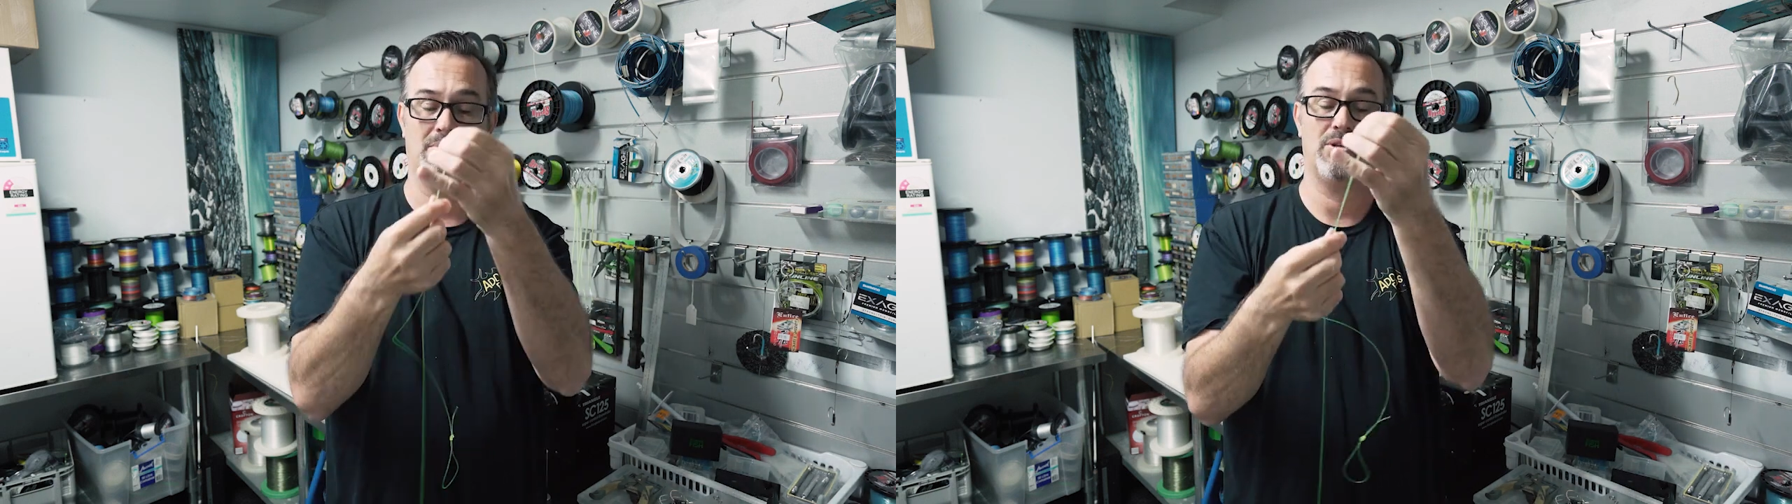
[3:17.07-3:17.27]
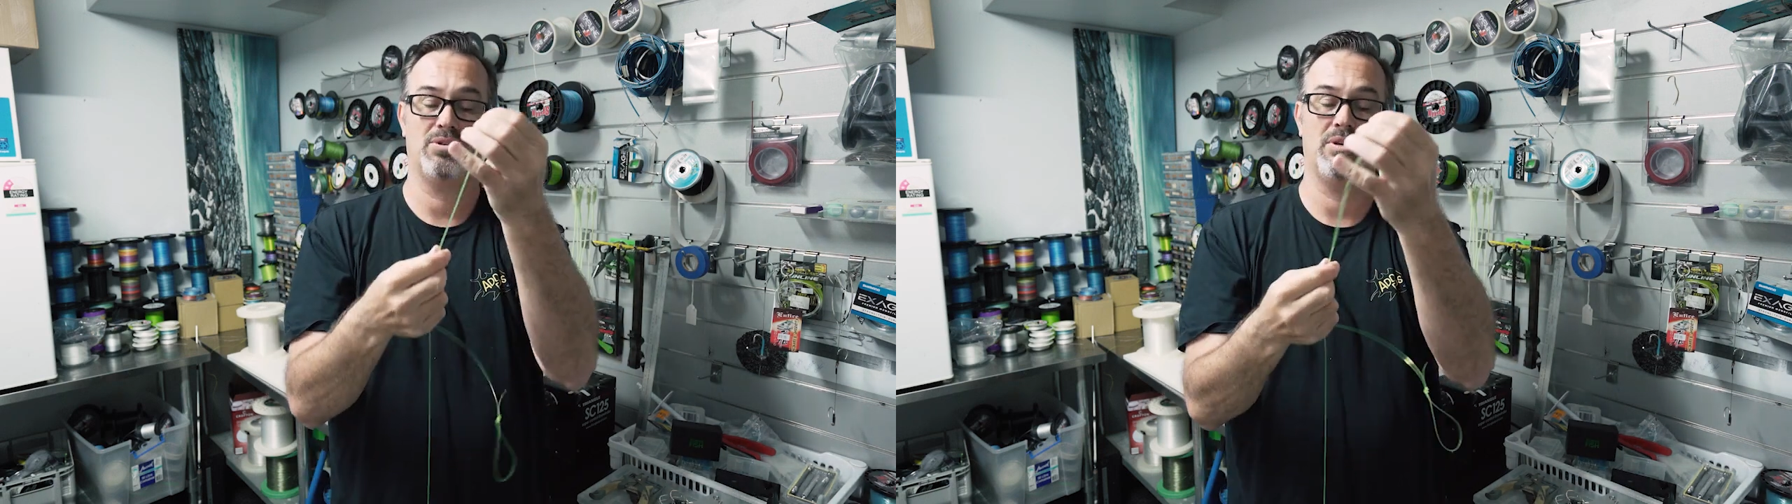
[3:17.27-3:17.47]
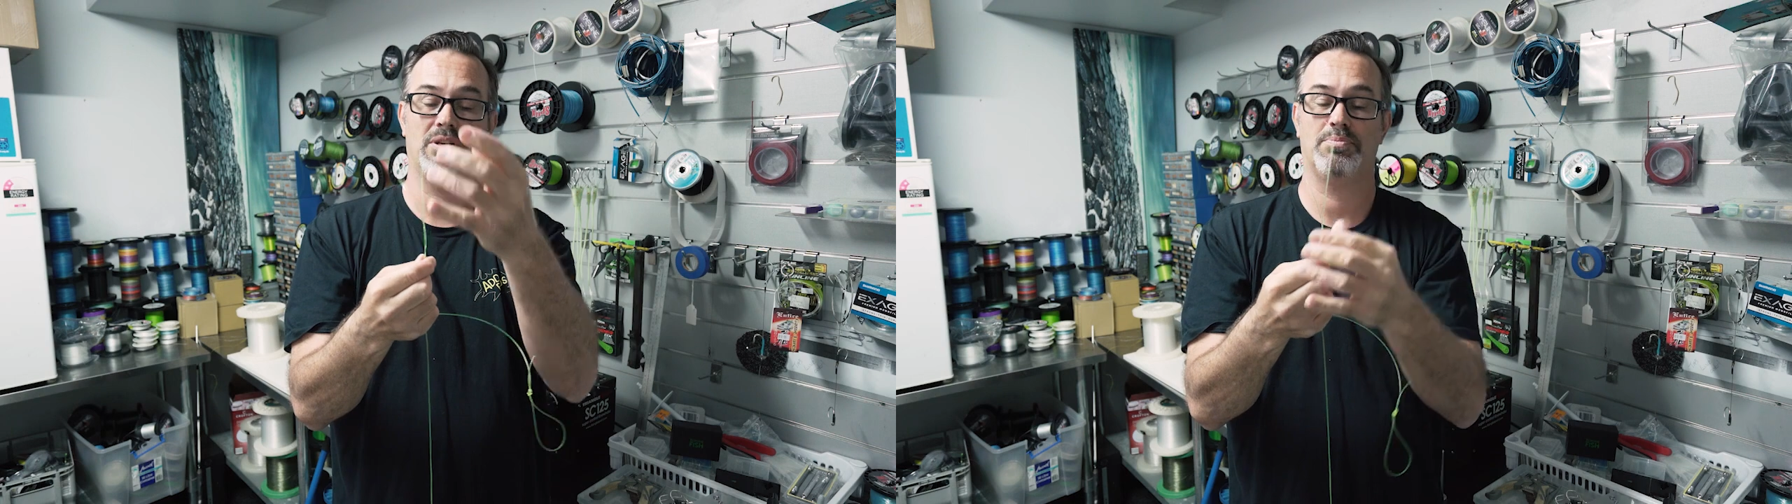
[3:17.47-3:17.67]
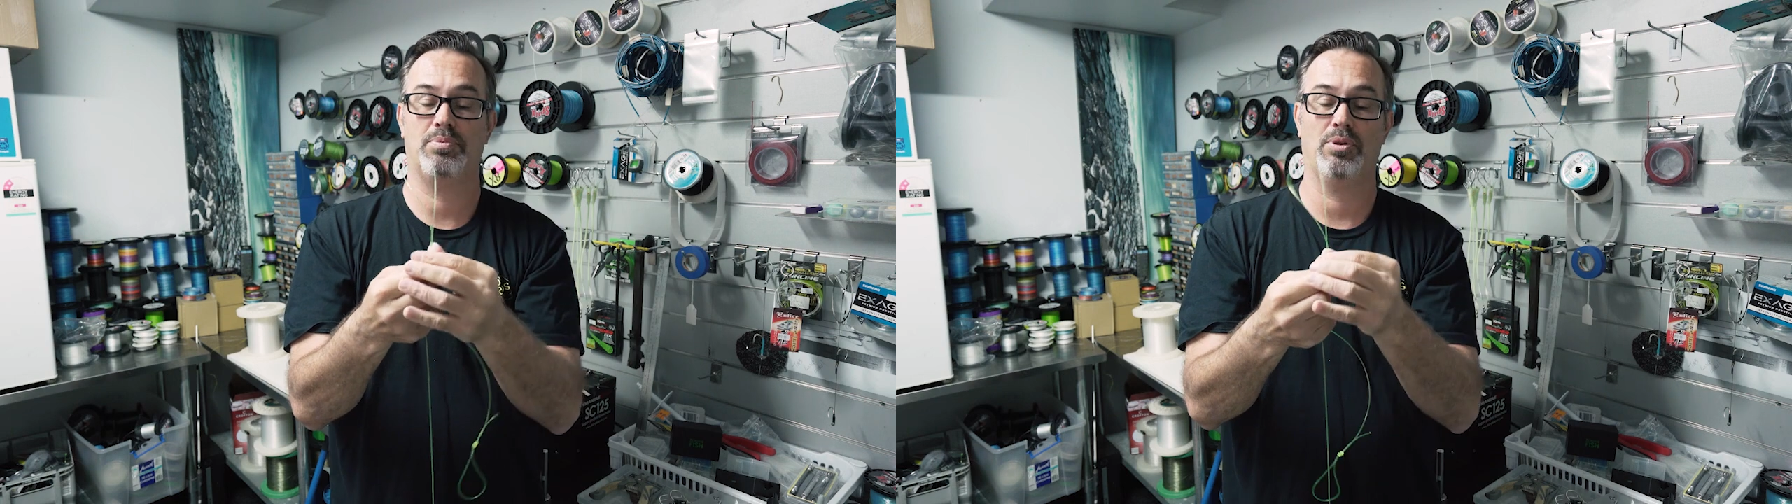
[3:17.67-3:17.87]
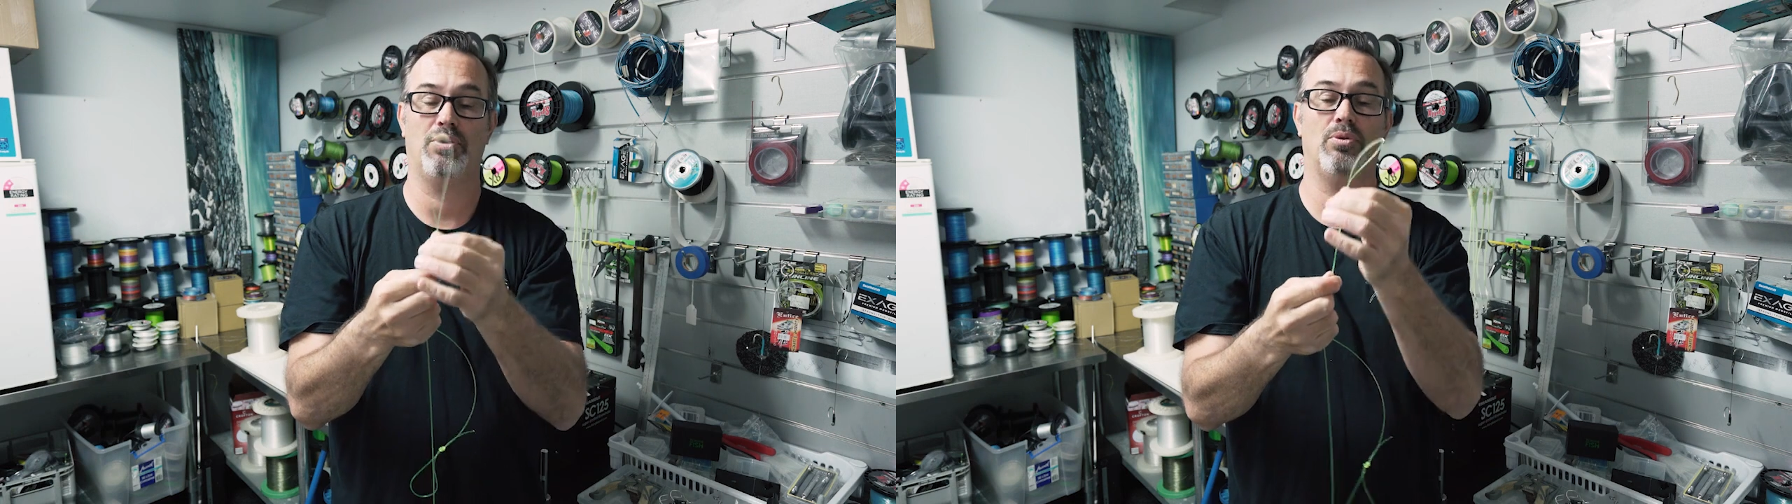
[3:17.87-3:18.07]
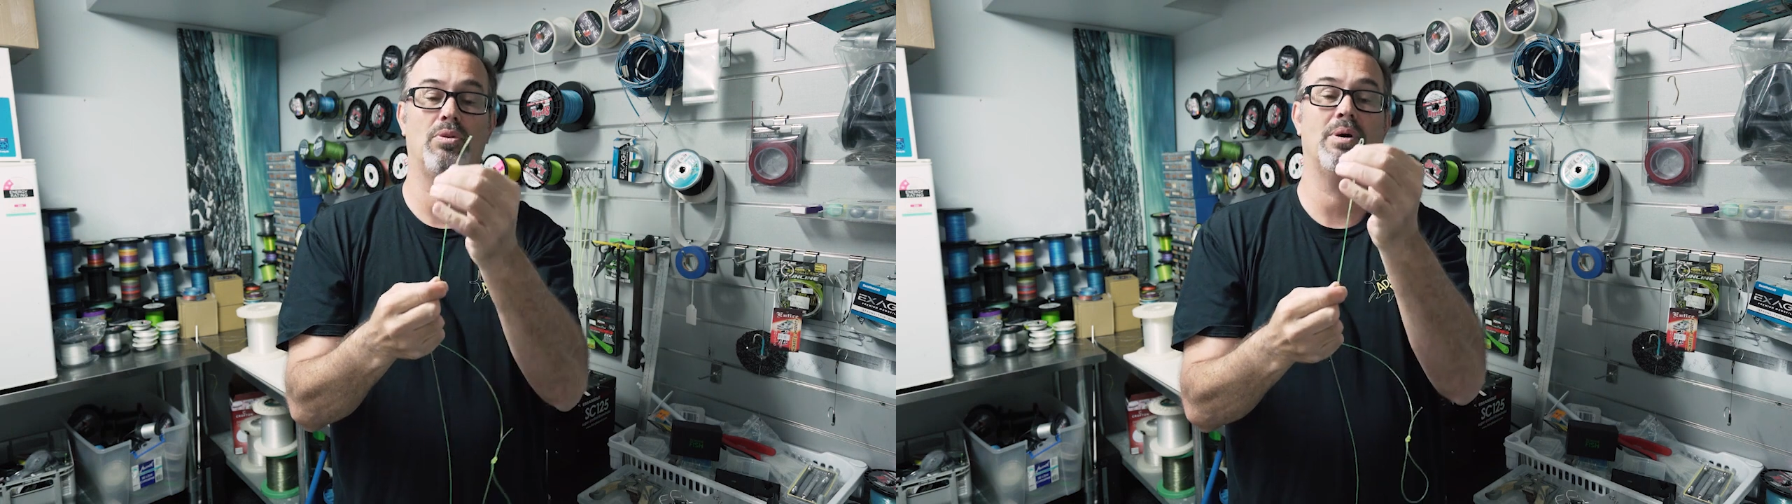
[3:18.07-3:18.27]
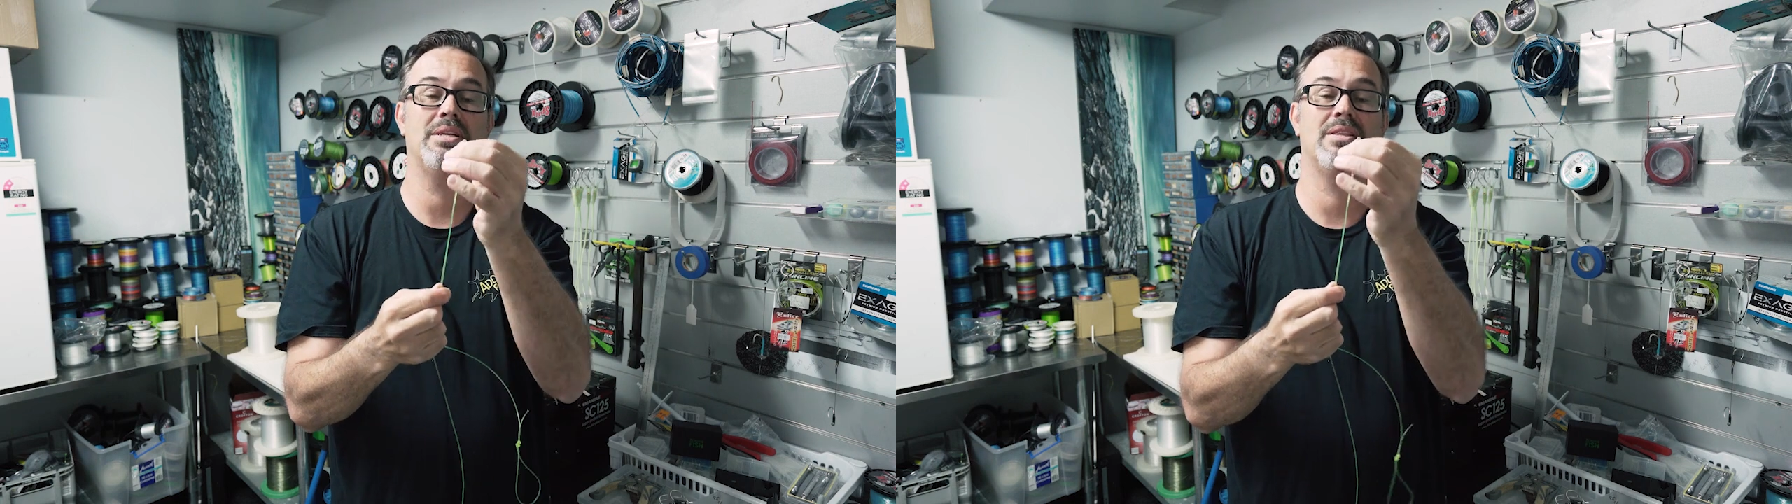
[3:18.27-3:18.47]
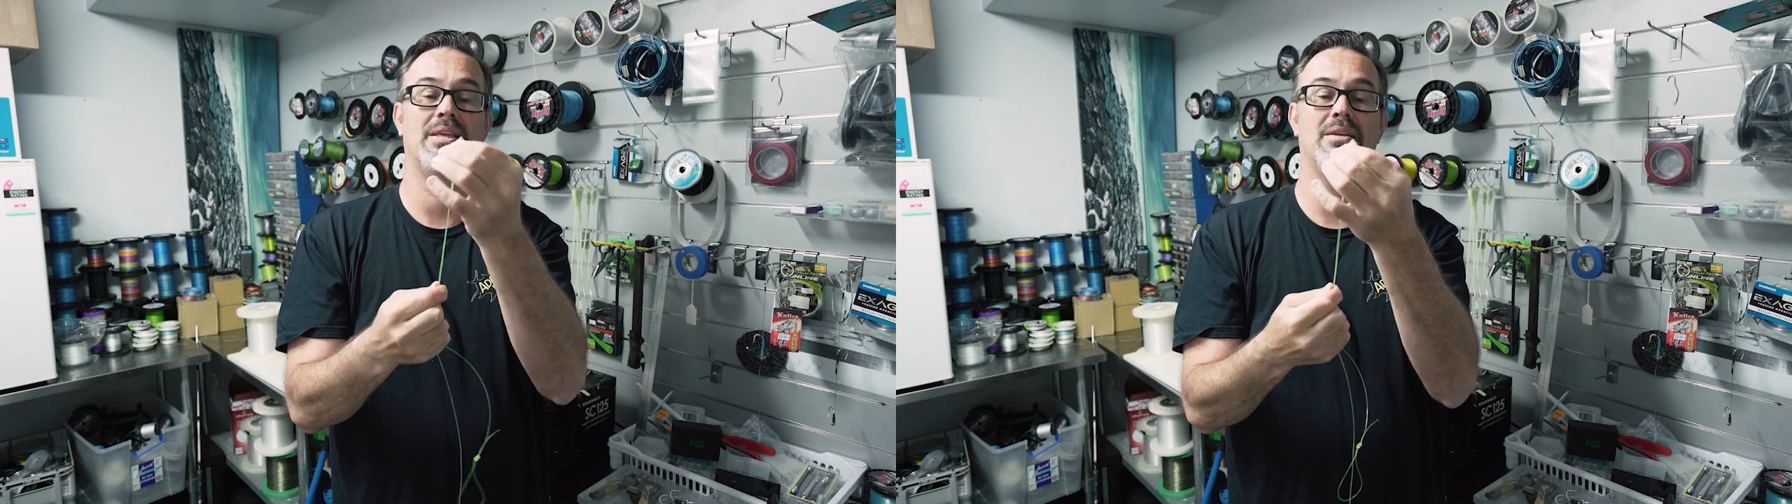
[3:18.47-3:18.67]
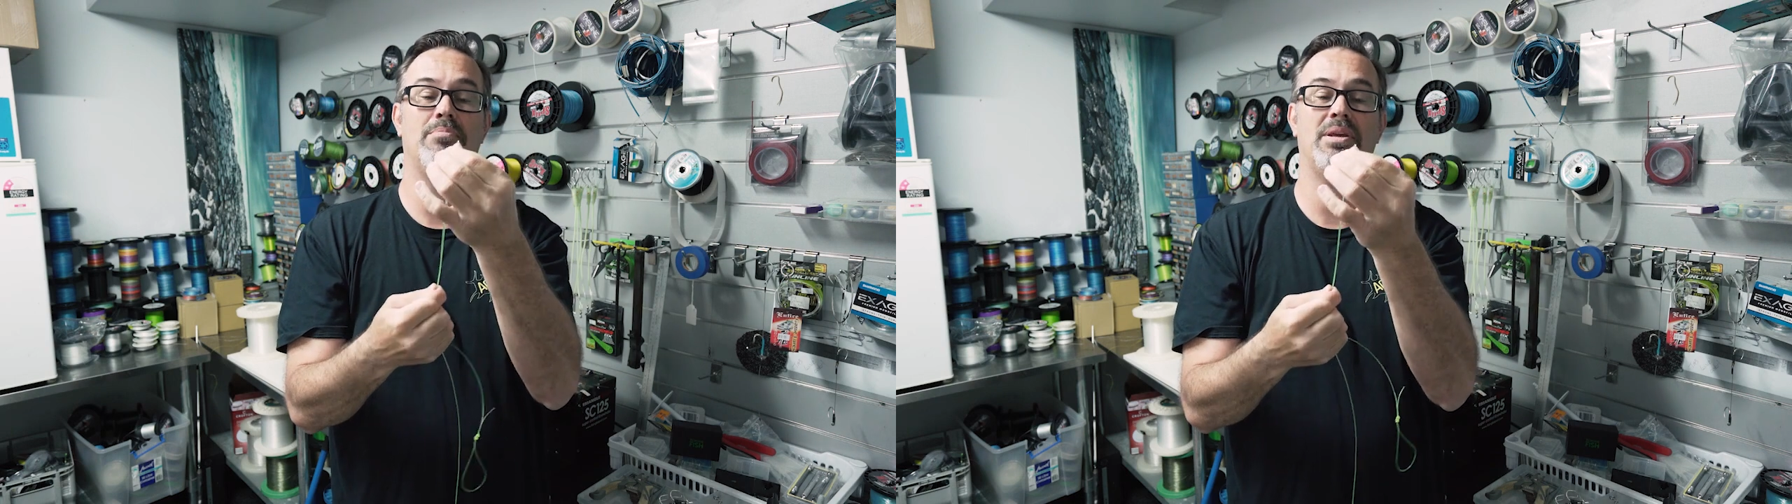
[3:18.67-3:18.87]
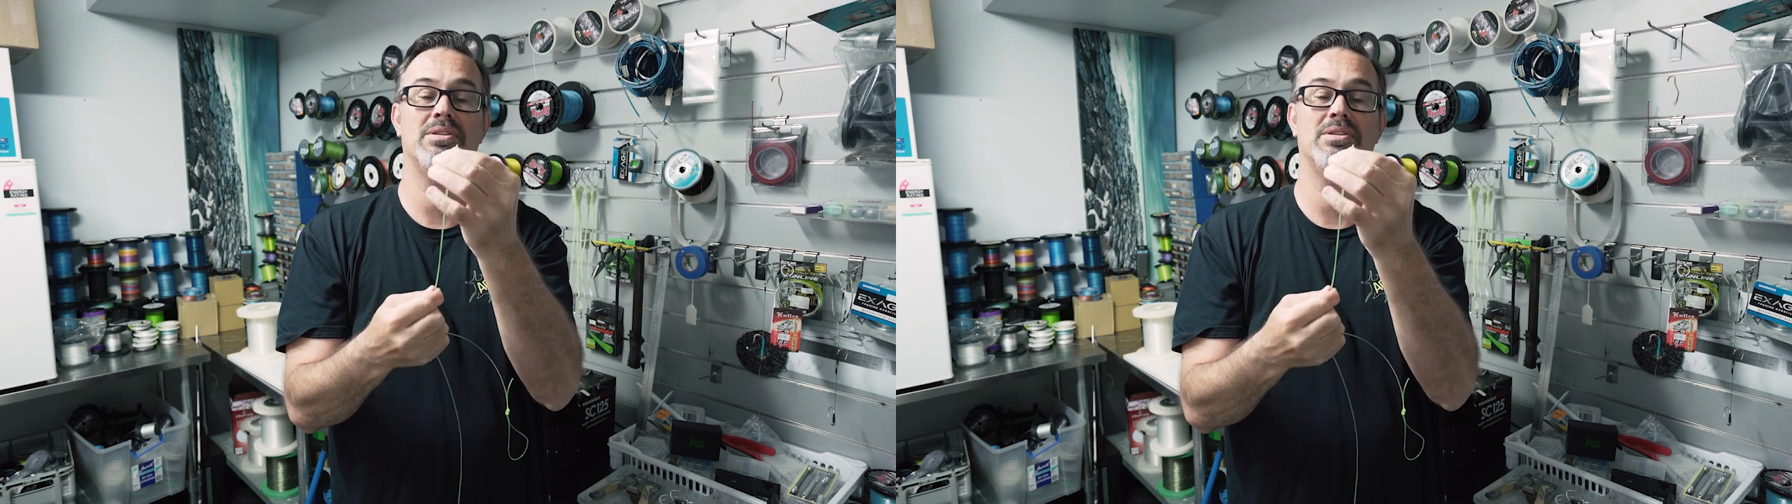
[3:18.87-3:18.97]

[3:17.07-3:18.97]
make sure you just pull it all the way to the end,